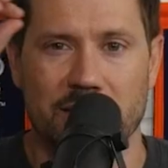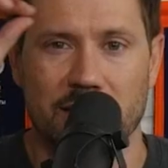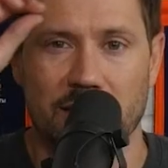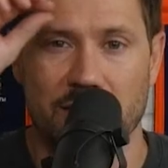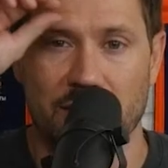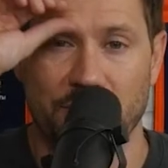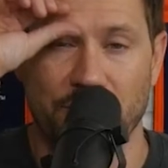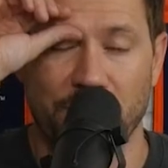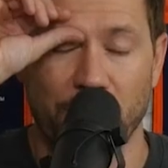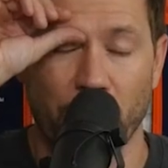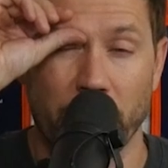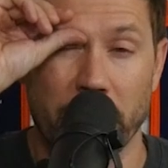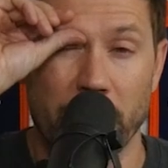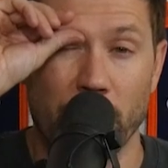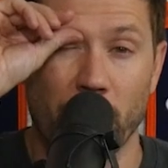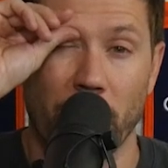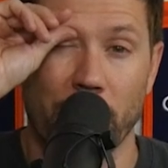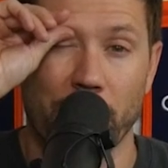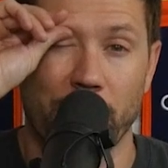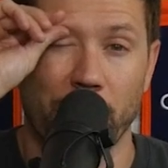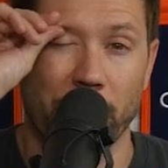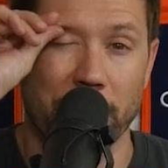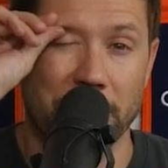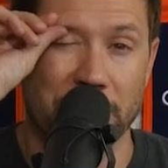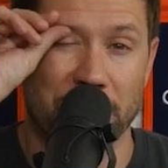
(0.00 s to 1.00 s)
That's a
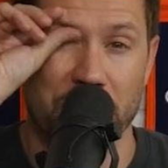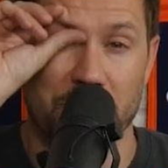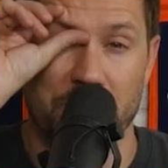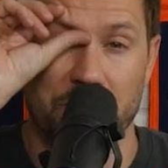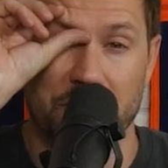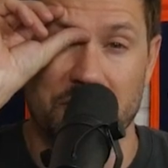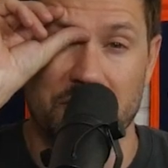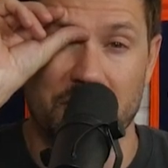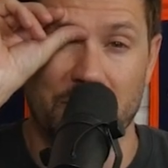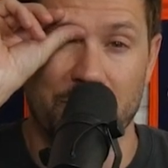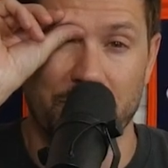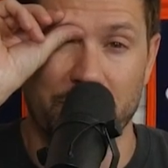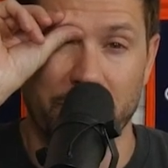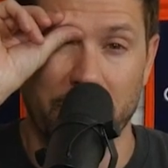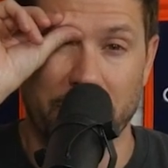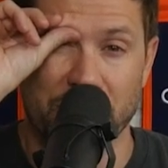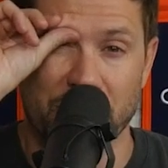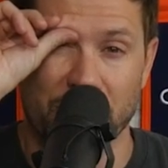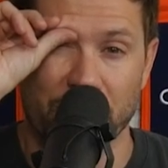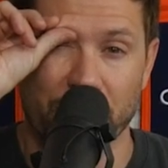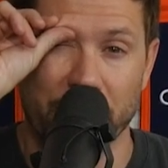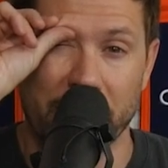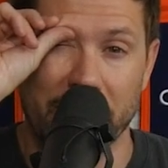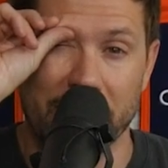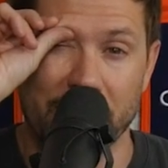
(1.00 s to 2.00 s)
41.2%
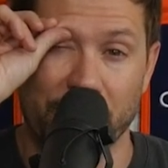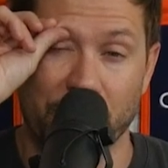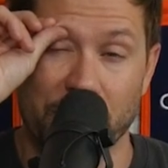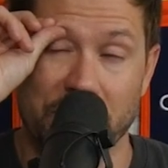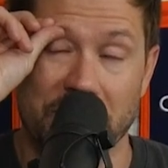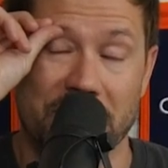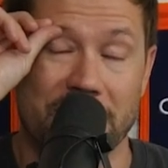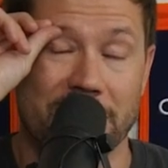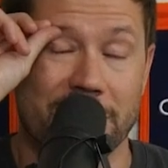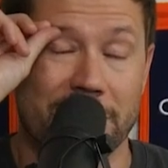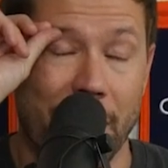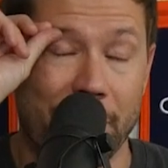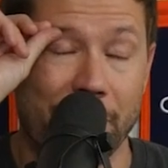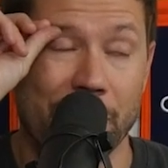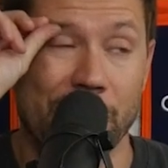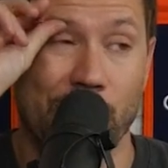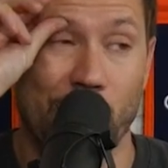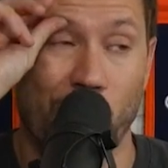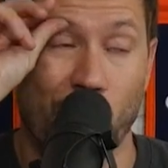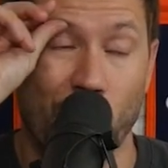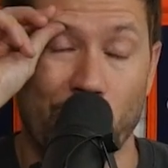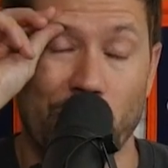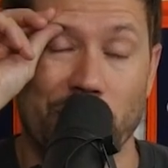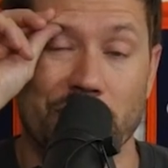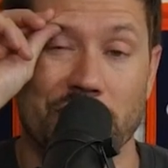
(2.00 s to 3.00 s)
pressure rate for the 7th
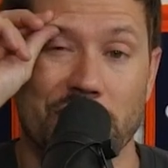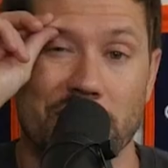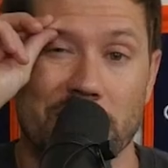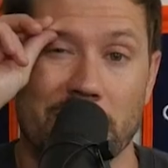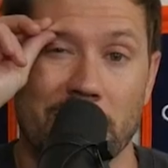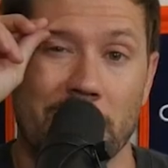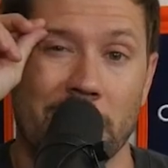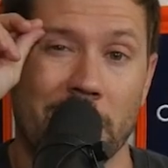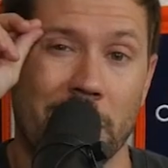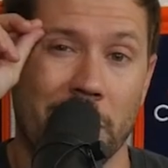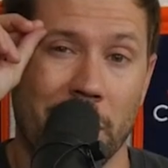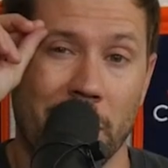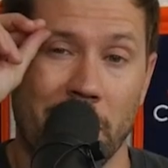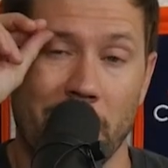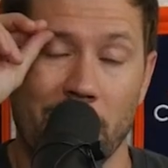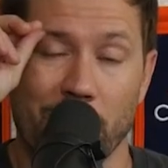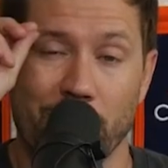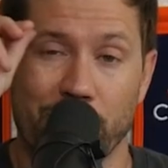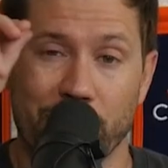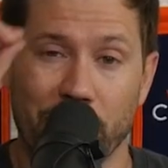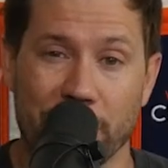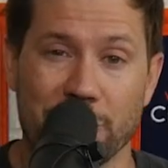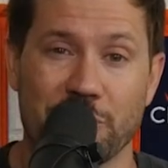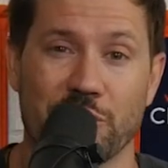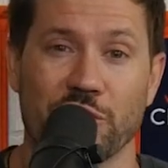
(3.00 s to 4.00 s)
worst
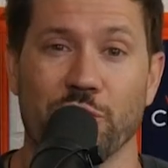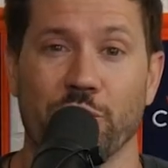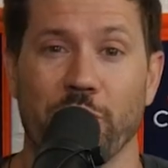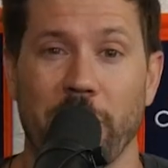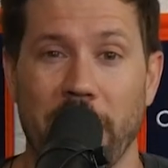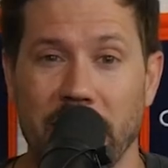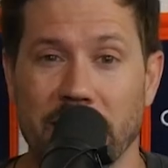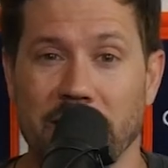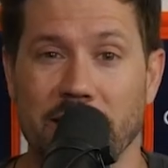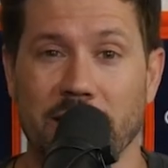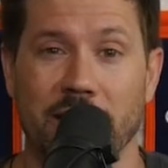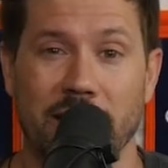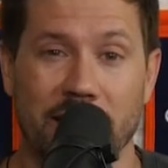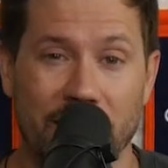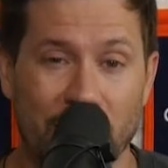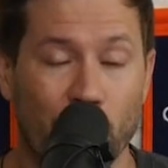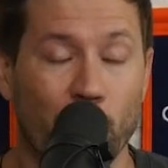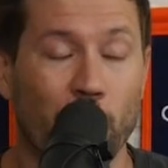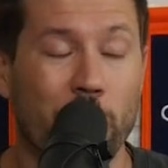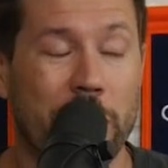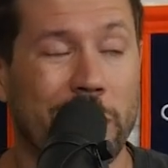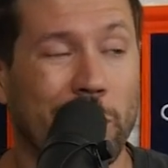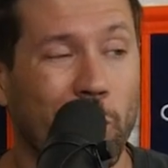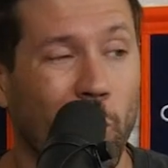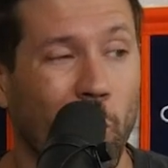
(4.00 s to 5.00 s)
pressure rate in
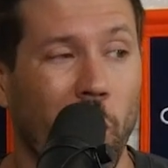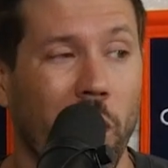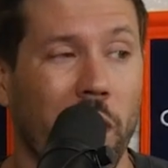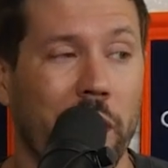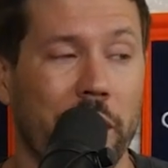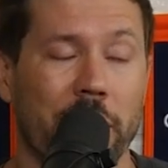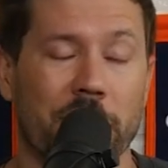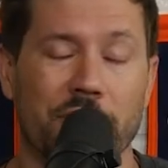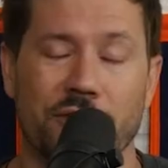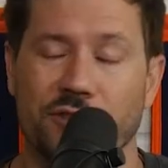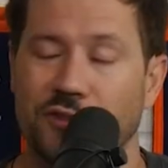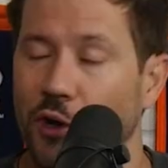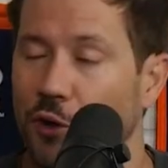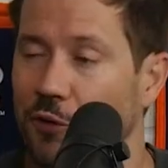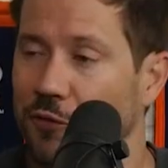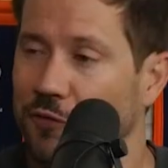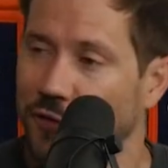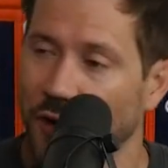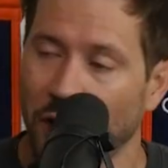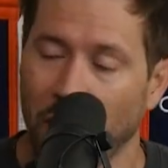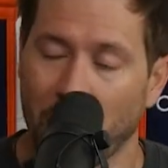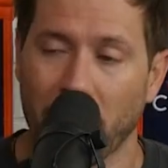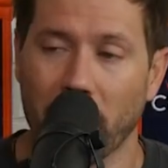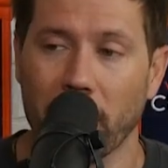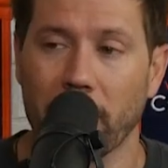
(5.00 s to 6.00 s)
week 1 so
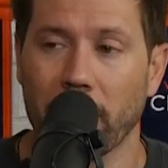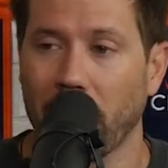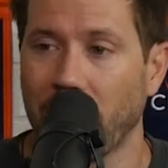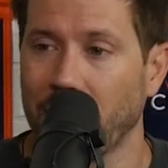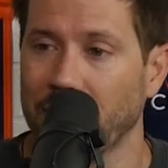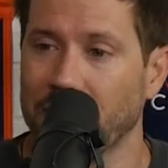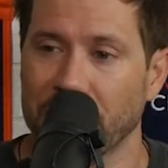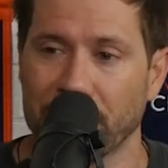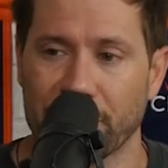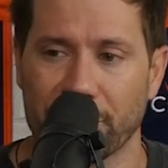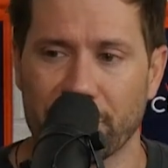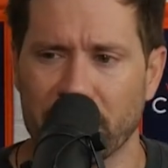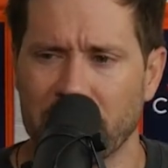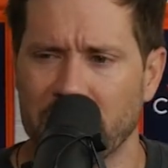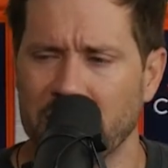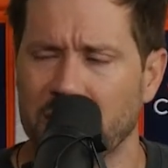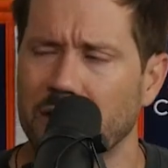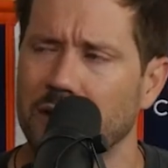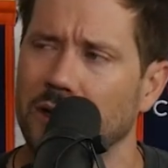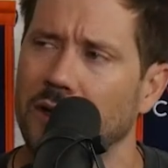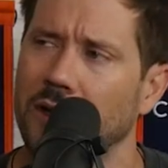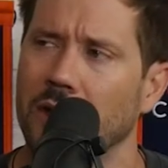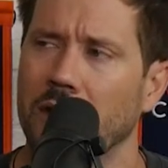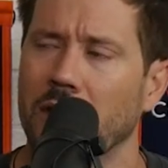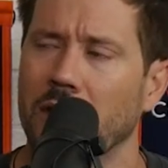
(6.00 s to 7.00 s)
far. Obviously,